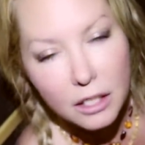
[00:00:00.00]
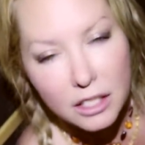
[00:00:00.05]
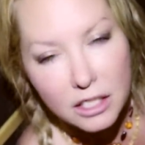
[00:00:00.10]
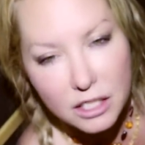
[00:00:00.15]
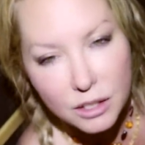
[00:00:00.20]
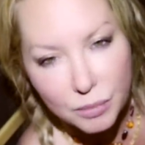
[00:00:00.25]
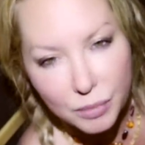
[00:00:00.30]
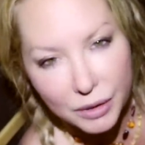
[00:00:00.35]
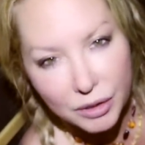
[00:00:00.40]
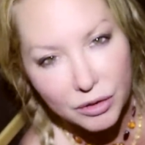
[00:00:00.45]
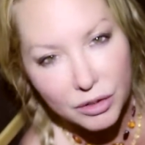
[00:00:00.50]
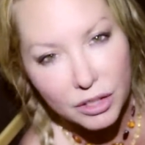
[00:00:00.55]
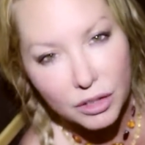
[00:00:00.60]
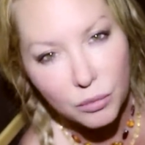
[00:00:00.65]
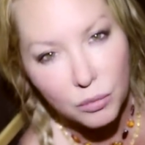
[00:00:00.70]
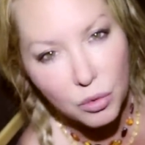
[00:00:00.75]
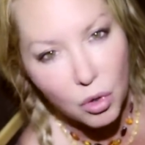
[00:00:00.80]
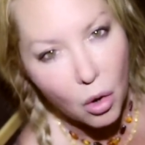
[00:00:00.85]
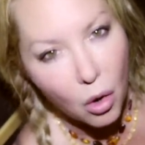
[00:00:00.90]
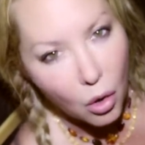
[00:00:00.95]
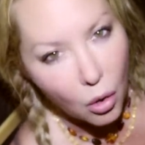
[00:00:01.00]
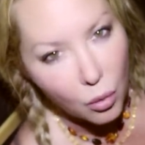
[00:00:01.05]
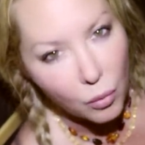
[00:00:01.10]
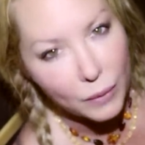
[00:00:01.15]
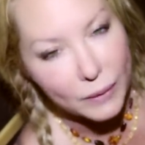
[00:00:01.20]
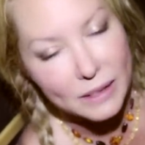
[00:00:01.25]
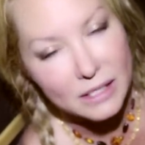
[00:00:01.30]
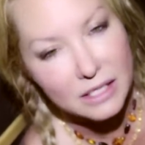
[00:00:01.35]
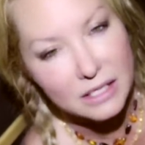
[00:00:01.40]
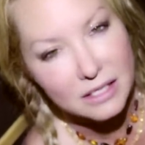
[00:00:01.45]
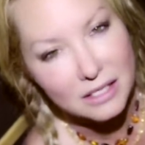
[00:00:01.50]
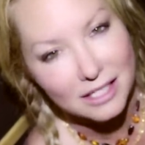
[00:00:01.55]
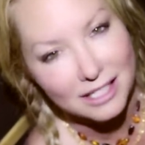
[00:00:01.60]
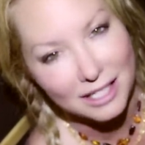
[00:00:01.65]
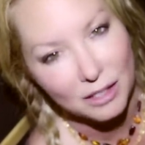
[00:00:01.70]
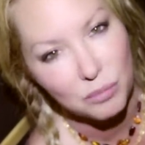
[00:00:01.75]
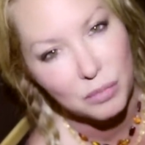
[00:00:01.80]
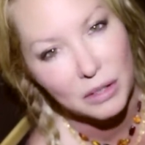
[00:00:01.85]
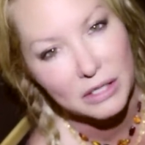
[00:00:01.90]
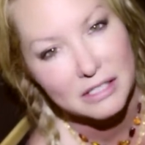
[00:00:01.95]
spirit will always
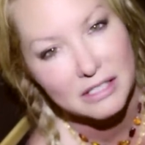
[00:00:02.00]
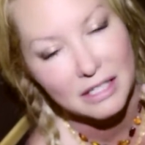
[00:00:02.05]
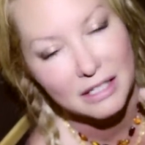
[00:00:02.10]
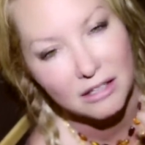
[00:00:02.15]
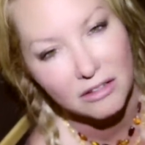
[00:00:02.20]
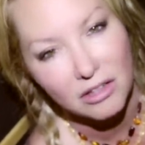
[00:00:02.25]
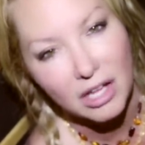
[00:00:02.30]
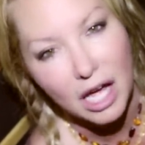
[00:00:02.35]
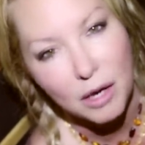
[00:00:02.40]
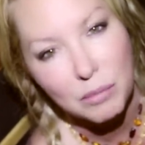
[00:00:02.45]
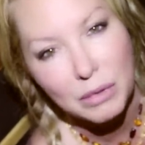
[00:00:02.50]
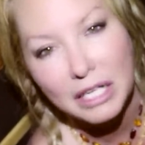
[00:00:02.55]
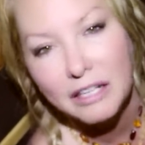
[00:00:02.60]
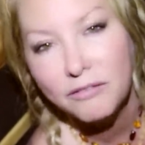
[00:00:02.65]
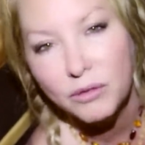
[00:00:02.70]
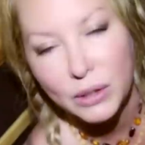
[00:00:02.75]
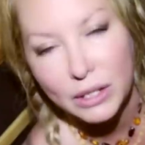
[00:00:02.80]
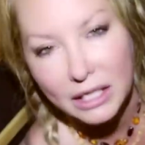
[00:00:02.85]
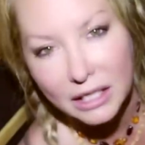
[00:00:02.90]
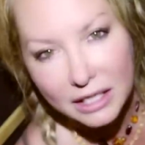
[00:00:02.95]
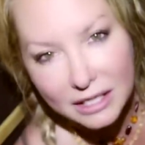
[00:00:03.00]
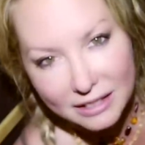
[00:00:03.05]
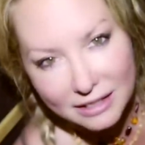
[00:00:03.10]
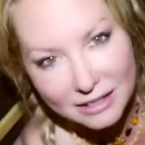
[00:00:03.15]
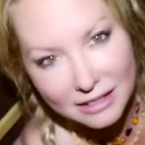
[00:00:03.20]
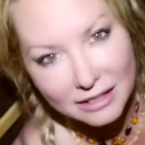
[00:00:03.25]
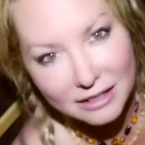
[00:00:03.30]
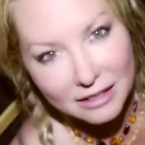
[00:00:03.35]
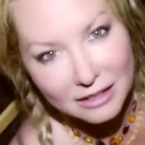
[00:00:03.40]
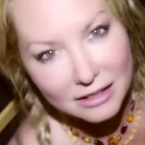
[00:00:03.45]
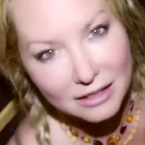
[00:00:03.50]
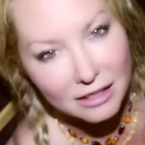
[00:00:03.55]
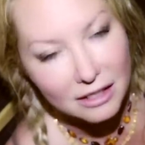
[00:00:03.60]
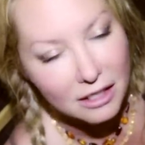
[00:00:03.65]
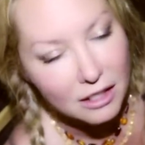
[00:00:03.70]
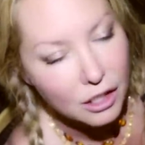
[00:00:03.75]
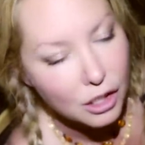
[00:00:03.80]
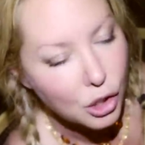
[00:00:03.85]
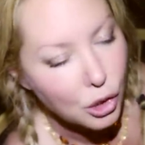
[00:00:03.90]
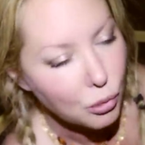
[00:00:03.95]
keep us in alignment if we listen.
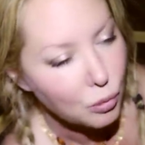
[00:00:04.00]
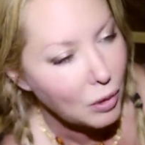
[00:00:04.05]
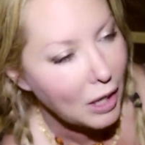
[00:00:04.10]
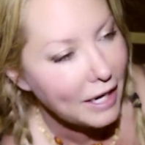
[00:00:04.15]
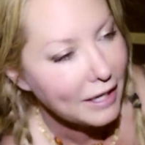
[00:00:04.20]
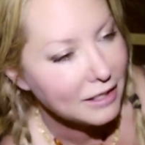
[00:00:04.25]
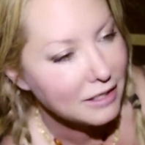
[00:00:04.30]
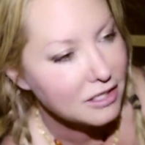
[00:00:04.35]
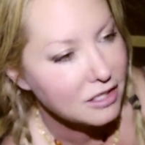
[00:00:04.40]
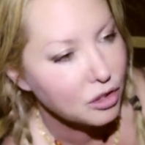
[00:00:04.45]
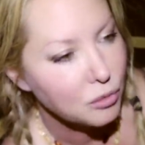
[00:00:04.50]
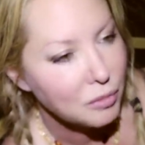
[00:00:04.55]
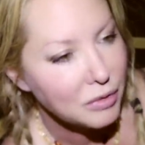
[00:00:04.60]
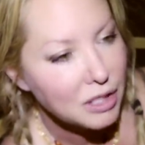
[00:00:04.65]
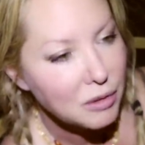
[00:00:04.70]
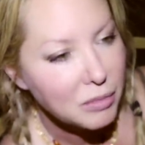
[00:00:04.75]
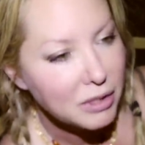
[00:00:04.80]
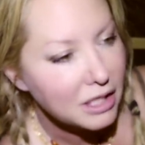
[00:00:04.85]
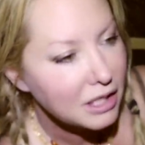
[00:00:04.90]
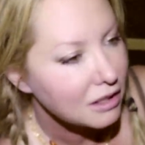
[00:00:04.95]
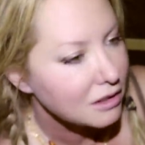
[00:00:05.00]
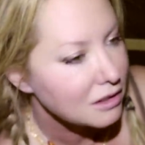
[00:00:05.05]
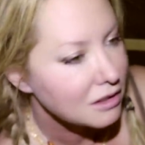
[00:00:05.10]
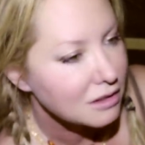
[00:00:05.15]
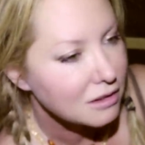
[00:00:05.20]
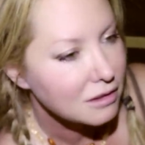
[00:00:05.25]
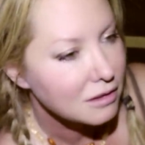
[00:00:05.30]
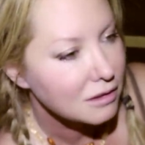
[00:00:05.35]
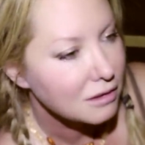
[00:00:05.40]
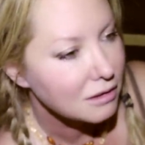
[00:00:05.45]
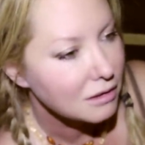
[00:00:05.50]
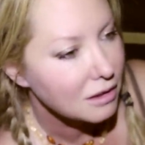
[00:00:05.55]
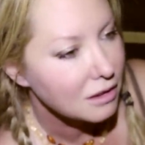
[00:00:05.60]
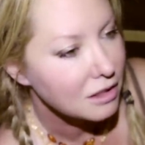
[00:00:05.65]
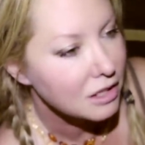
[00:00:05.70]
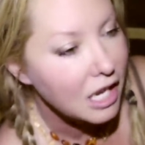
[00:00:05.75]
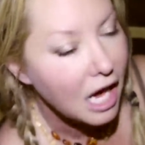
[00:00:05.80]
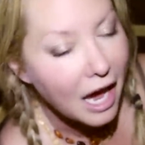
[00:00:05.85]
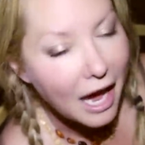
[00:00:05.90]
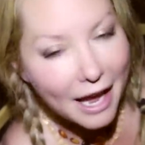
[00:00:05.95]
Right? So me being
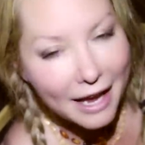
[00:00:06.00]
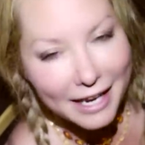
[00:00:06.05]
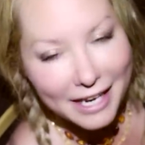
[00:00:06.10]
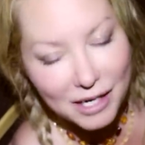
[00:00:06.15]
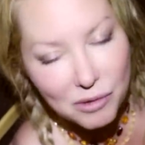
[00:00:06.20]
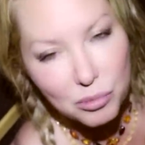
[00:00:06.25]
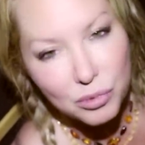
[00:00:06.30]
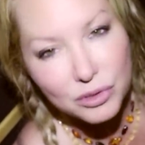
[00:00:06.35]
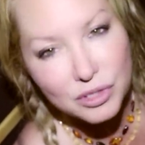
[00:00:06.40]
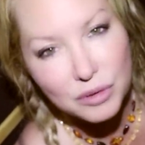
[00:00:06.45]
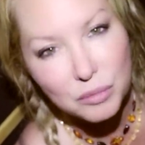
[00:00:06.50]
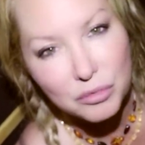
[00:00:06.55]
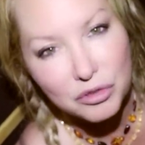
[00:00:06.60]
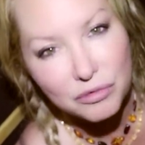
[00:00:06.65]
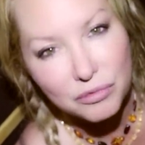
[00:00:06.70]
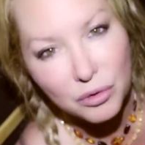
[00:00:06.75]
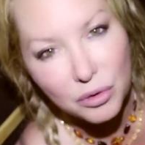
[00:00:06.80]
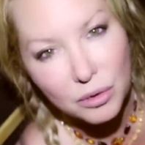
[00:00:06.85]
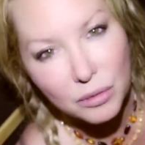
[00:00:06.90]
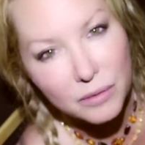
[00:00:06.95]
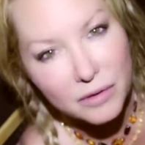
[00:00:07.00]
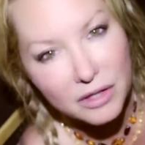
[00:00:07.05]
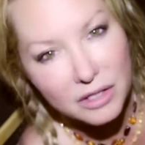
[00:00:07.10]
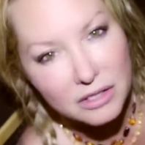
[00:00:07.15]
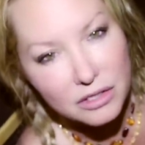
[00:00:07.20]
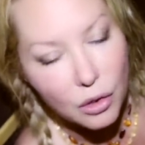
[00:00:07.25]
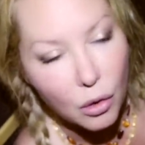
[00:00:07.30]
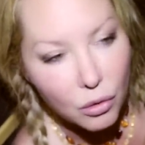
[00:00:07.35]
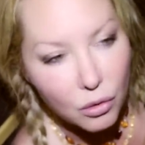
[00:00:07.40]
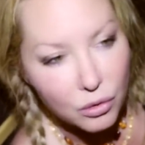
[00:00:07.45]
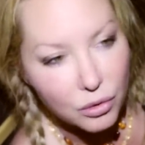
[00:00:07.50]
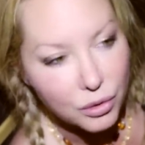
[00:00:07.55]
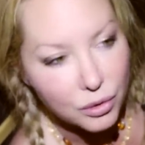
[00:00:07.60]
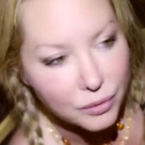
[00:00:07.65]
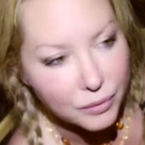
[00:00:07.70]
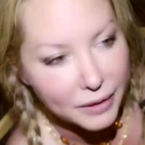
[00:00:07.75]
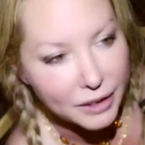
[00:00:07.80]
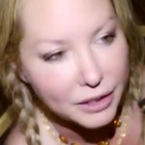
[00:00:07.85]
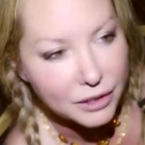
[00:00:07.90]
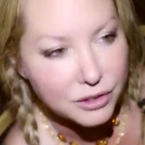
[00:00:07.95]
not able to move forward with this old
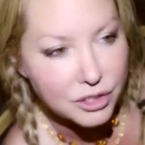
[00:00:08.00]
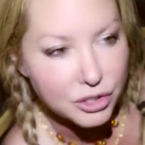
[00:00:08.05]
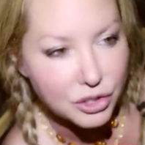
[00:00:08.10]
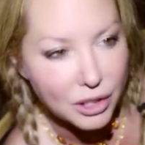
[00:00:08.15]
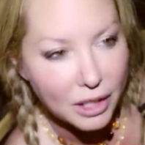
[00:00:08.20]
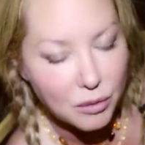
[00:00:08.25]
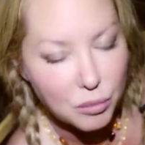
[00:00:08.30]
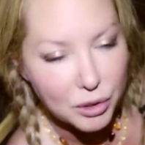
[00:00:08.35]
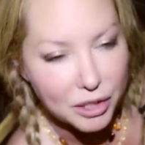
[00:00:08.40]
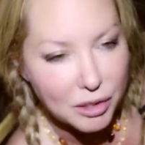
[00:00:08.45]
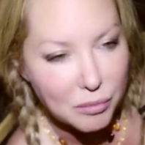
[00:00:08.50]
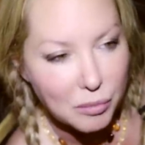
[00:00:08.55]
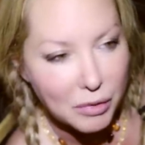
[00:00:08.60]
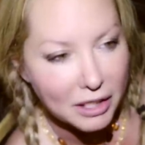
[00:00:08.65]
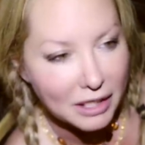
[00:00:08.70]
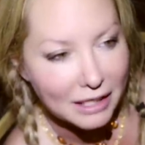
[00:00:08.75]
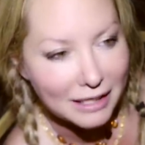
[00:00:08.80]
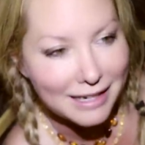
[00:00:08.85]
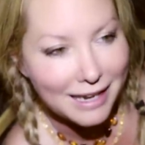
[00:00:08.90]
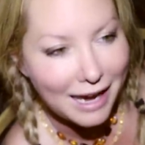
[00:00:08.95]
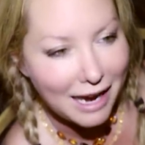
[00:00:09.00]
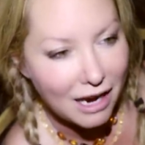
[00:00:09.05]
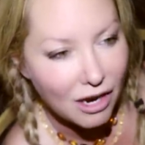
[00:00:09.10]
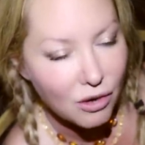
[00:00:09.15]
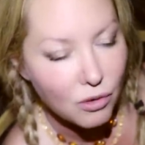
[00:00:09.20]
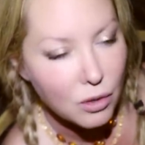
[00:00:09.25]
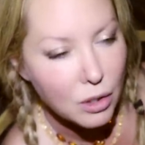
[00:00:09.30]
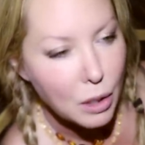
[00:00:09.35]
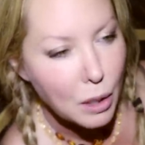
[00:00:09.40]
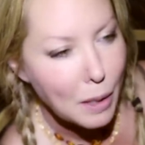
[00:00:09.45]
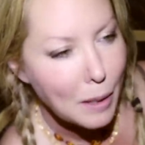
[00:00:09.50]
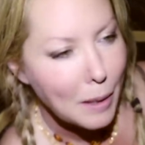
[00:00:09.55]
career to try to bring in money now